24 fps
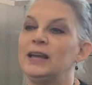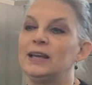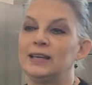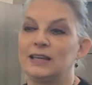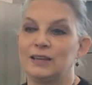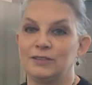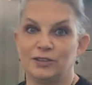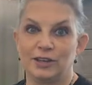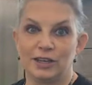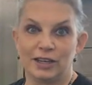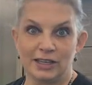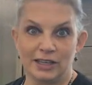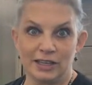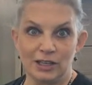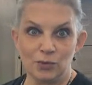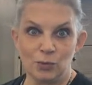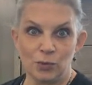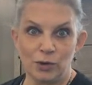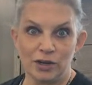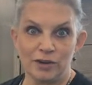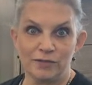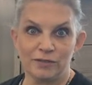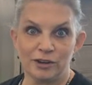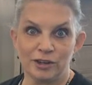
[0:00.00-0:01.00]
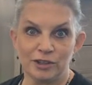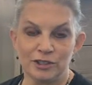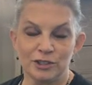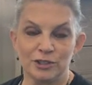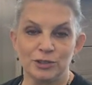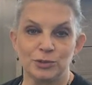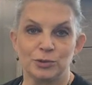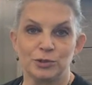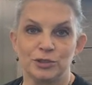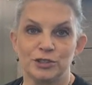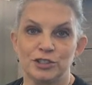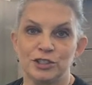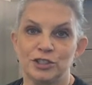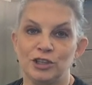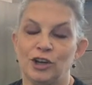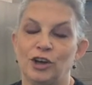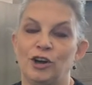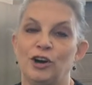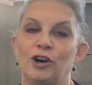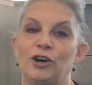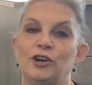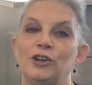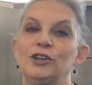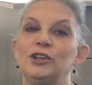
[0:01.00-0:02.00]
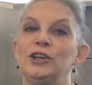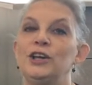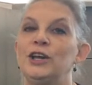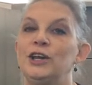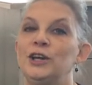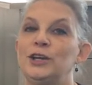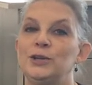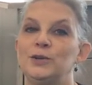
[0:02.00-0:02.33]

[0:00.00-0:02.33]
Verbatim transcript: Give any one of our stores a call.